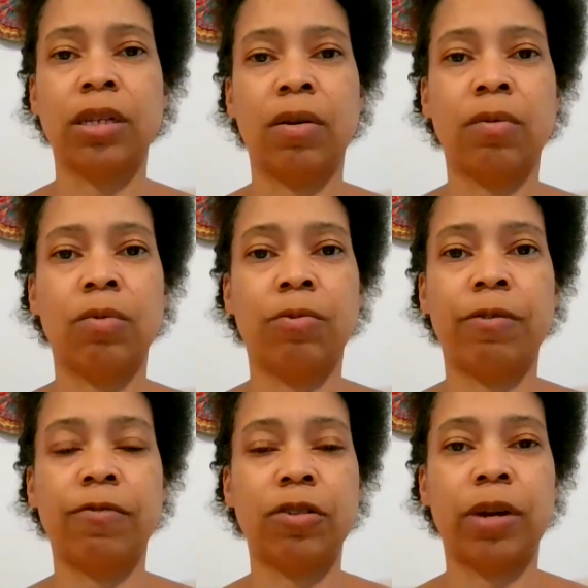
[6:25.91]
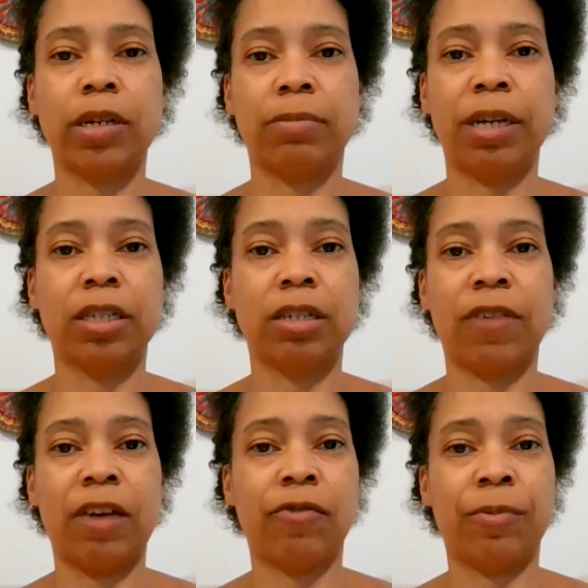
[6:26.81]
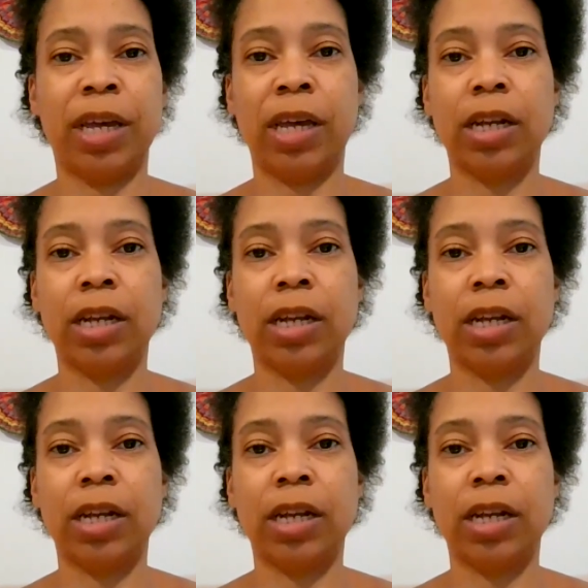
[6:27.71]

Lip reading: So the refrigerator space is fine for me.